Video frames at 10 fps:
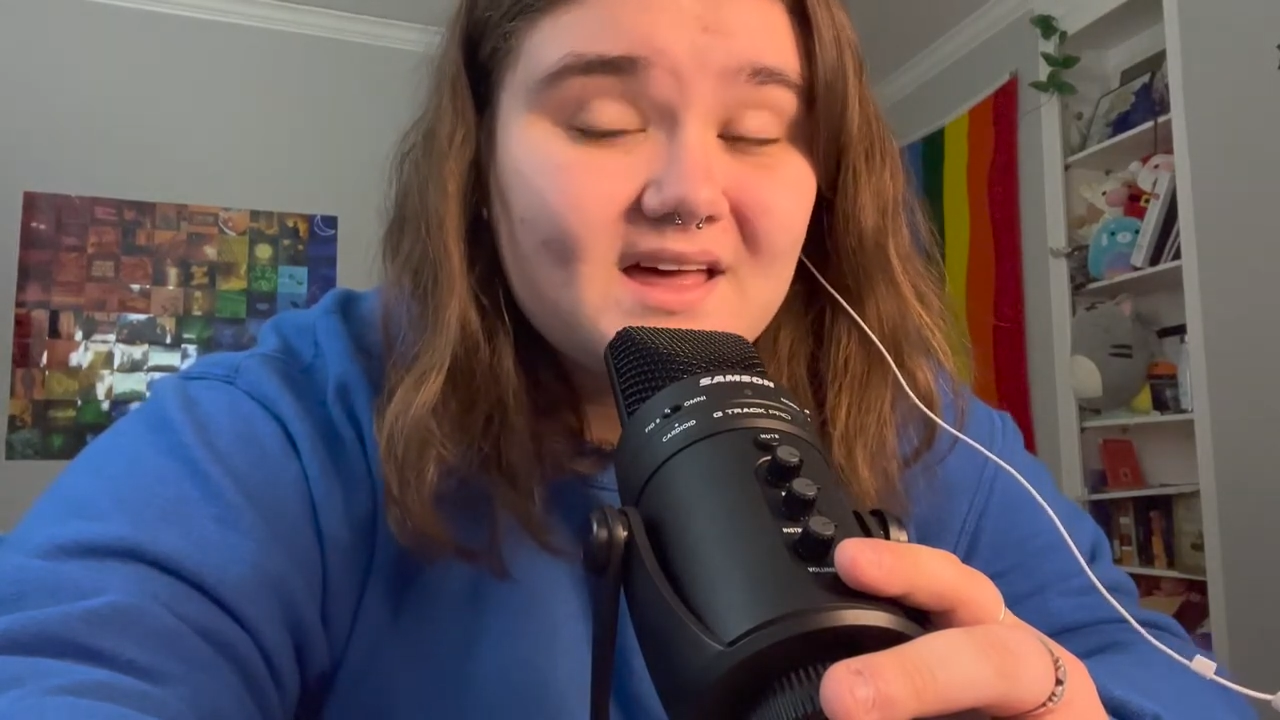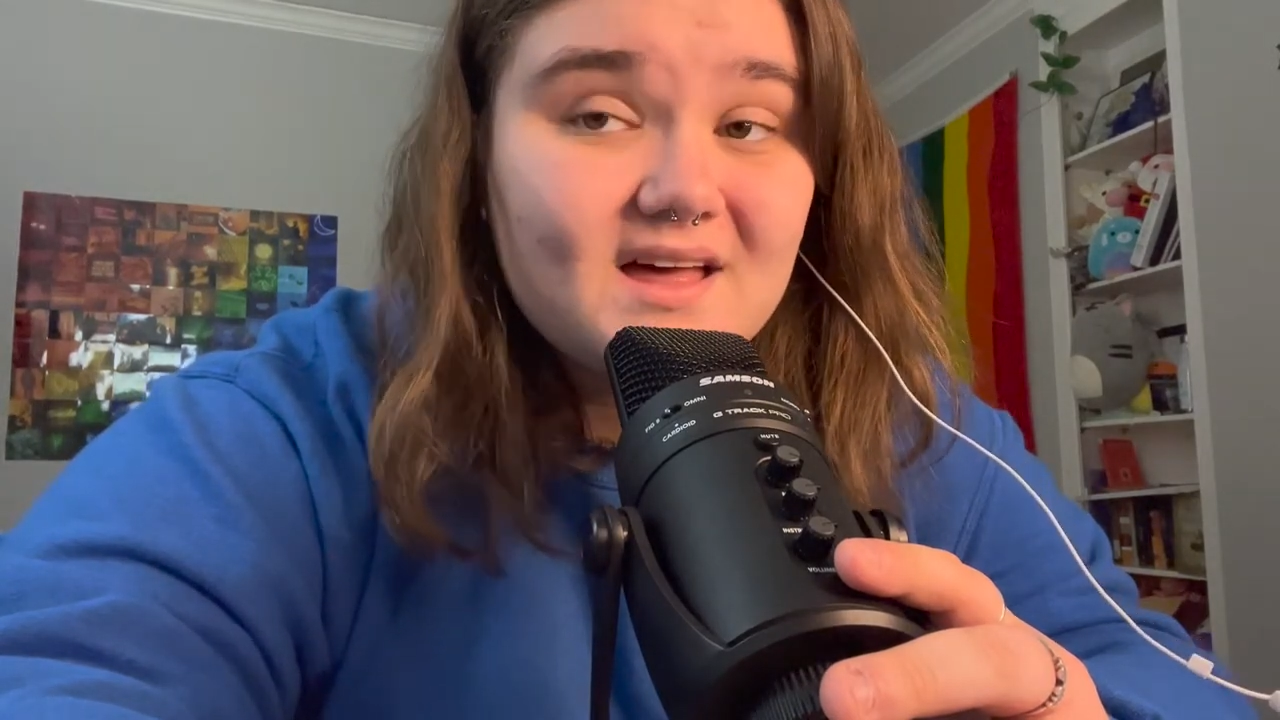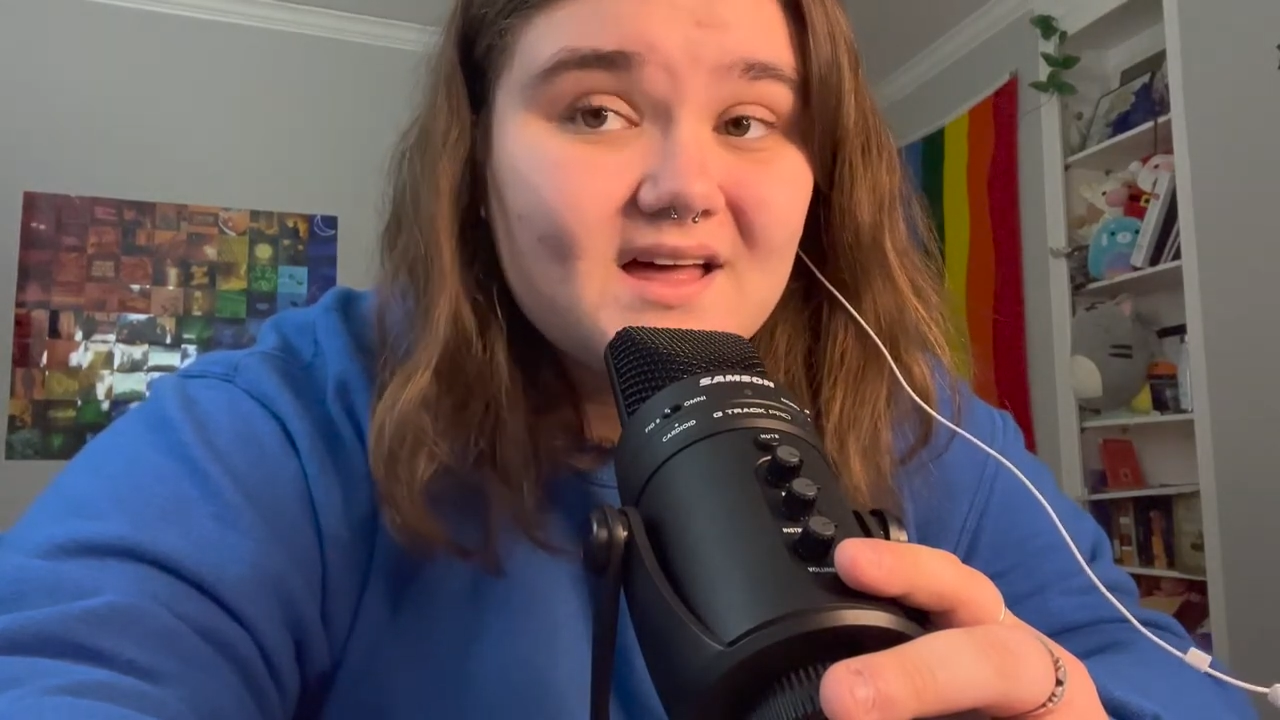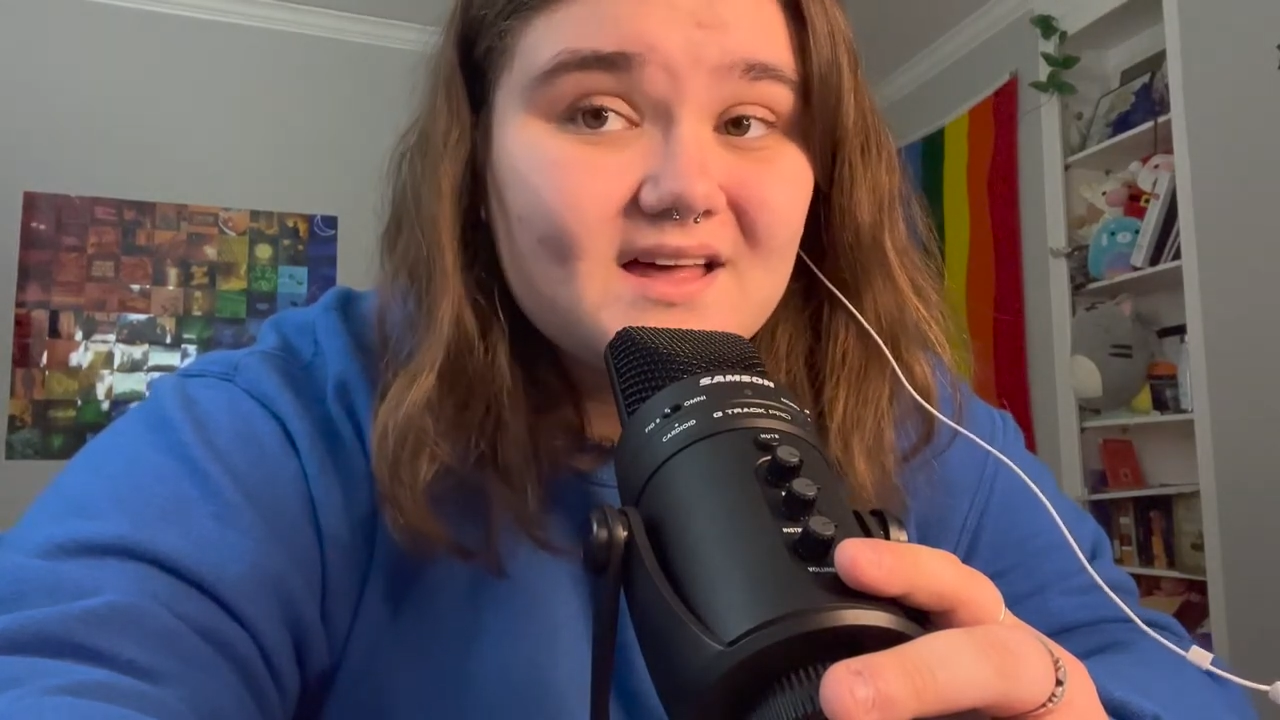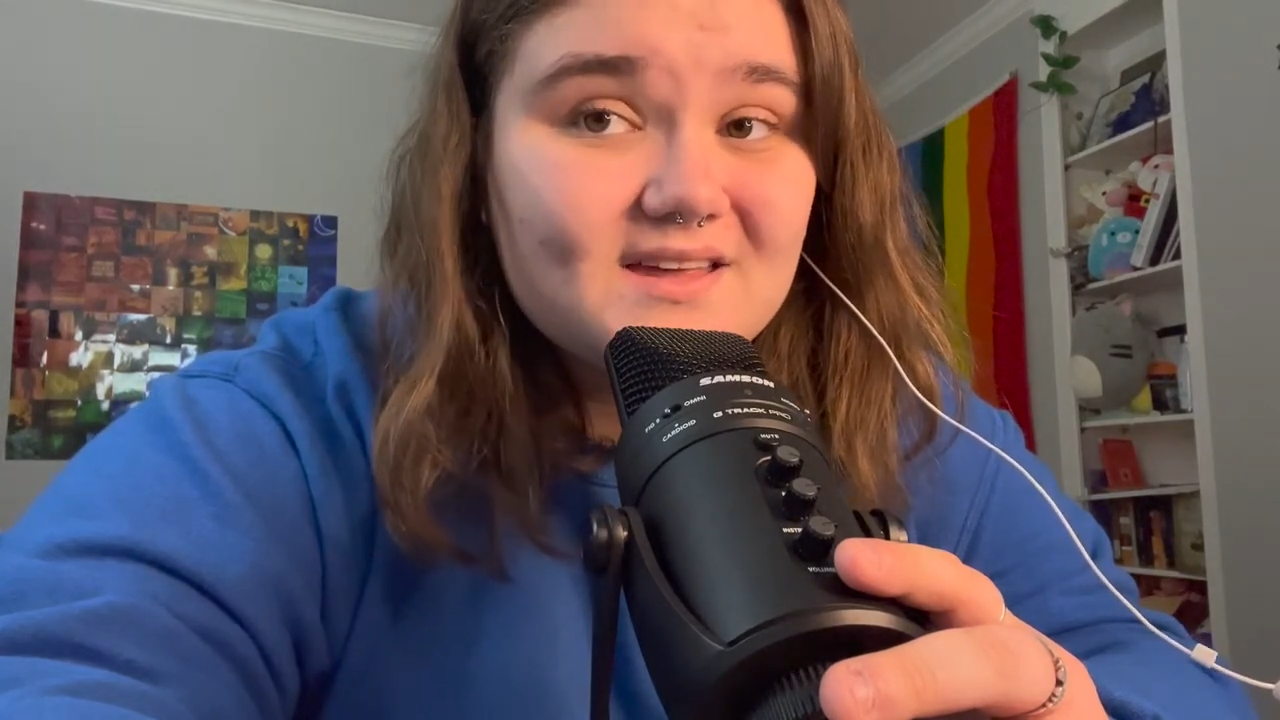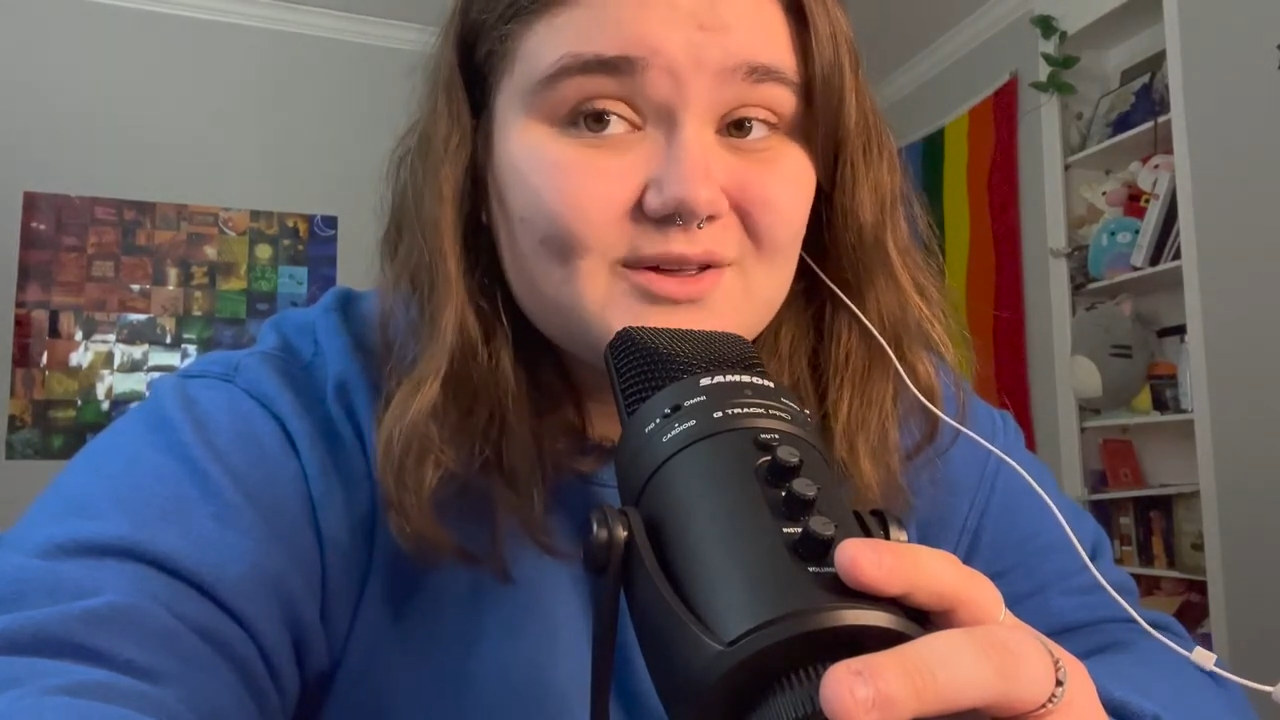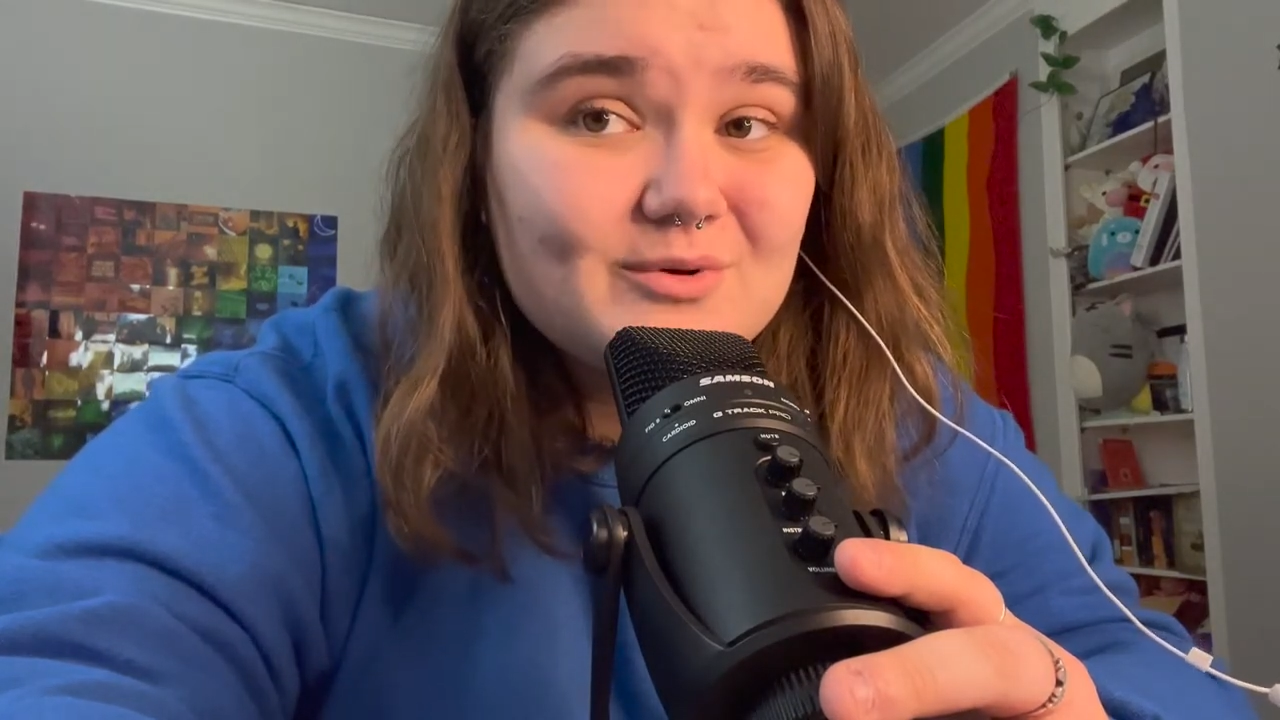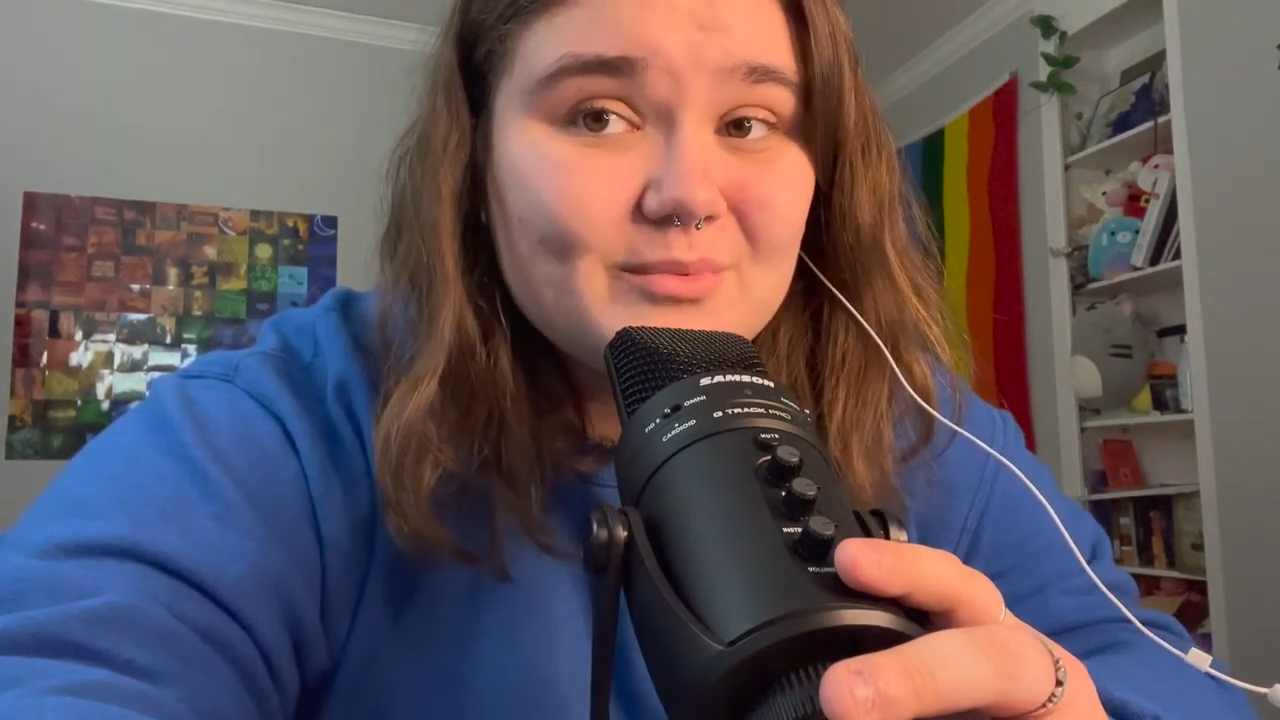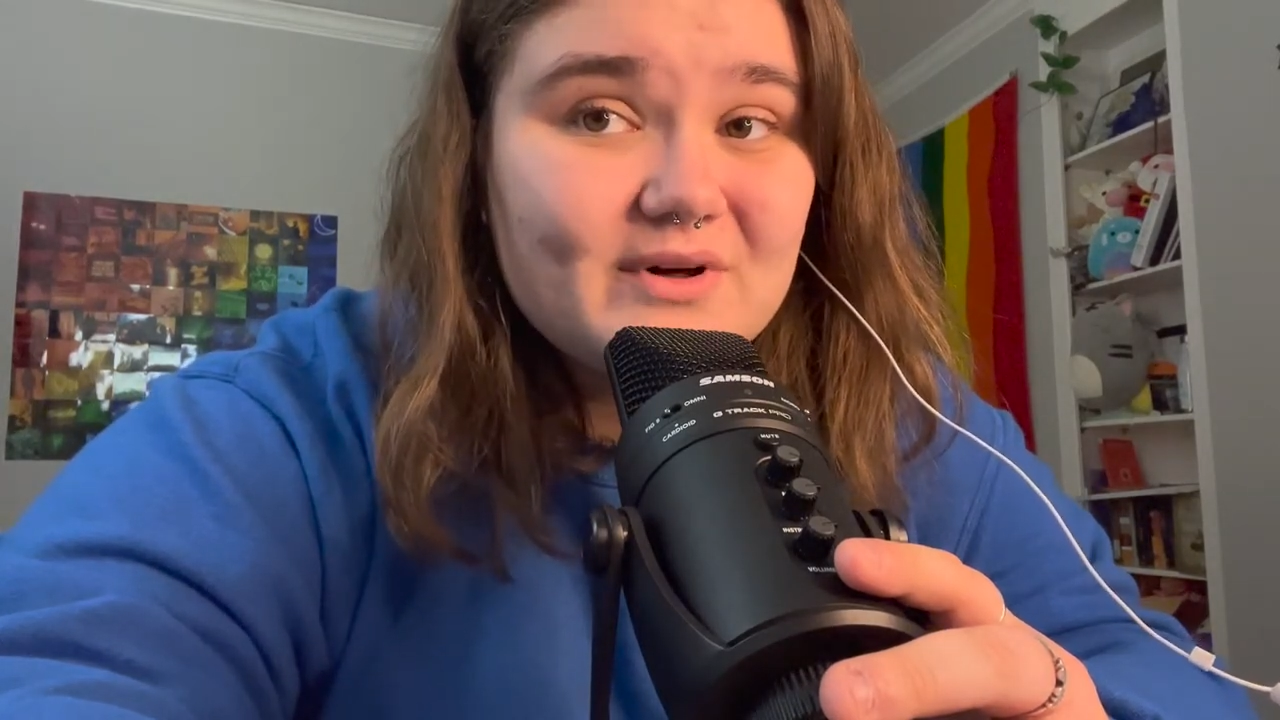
you put